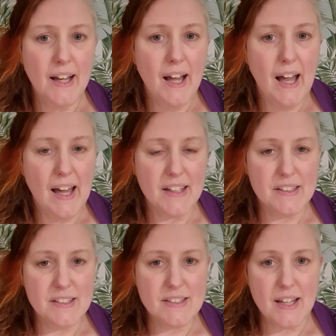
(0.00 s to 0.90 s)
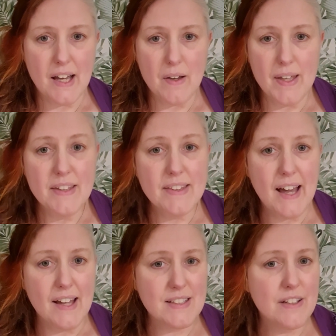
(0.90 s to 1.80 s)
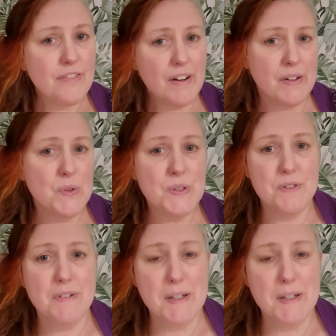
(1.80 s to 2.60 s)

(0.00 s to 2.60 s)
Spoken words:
And in that very ordinary